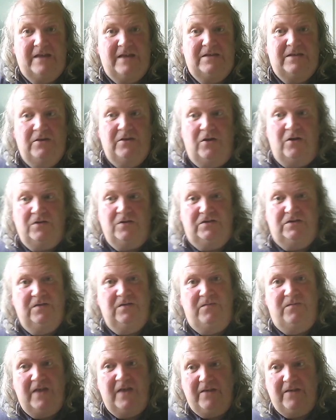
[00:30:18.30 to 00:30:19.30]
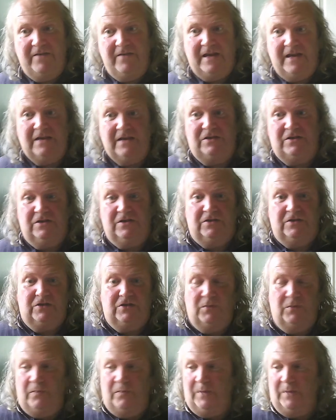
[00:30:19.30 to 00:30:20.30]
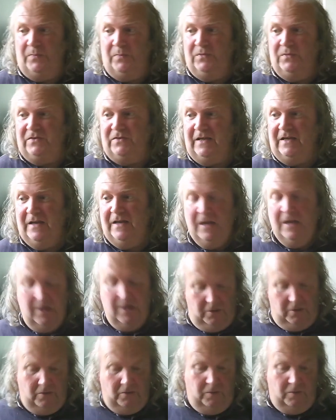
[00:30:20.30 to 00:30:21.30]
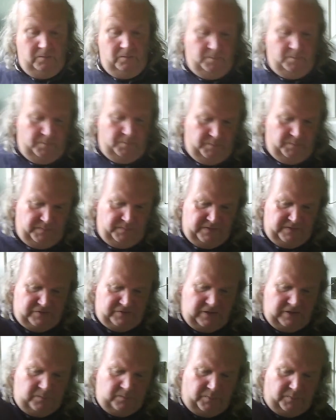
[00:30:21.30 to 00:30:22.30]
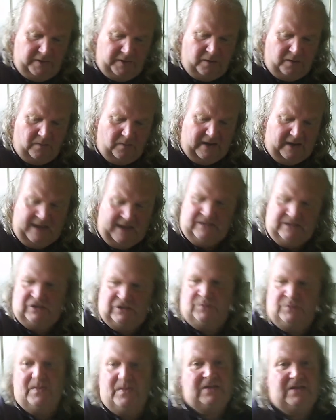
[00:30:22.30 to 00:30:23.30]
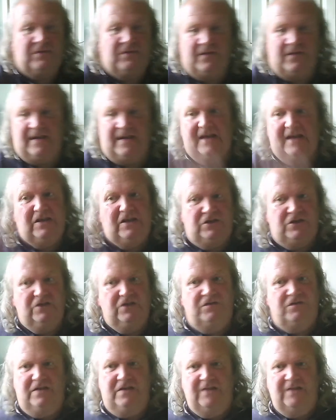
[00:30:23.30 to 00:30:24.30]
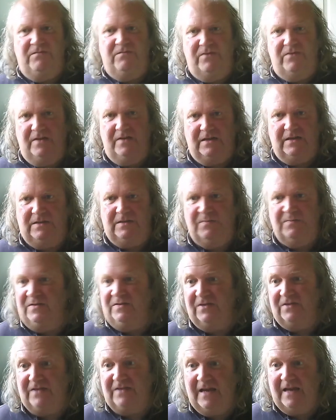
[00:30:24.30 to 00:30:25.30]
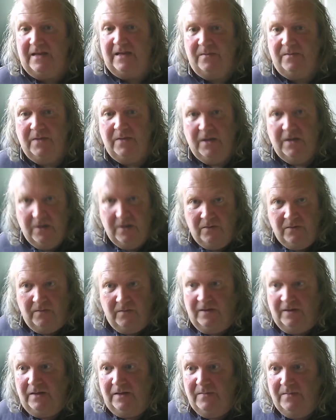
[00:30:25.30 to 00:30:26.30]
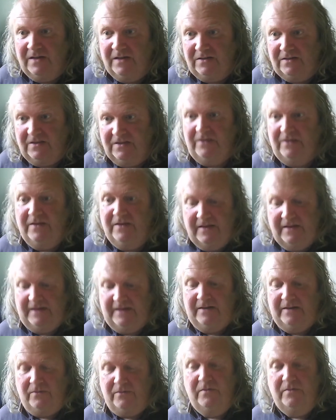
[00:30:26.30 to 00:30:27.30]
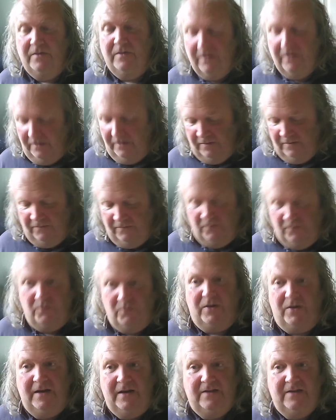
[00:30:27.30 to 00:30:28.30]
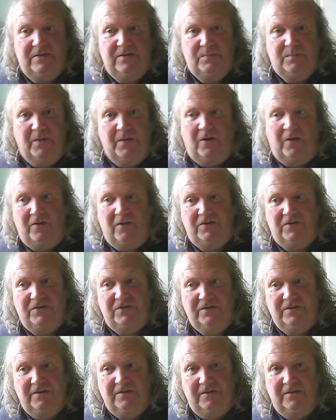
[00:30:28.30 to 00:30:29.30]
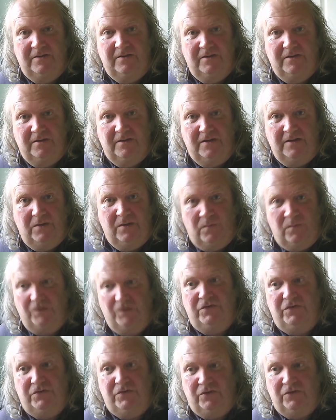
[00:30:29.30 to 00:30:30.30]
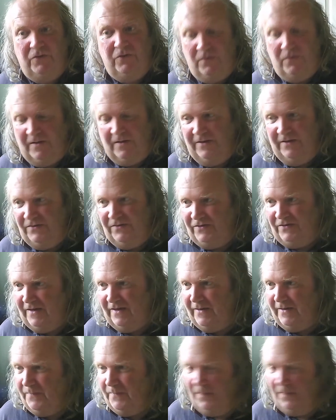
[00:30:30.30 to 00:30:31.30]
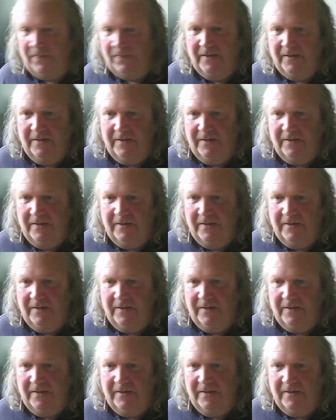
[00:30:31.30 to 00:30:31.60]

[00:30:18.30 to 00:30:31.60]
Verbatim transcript: there's lots of variation. So people who say, oh, the G P O specifications and everything had to be the same. Well, I'm here to tell you now, from looking in this box, it wasn't all quite the same.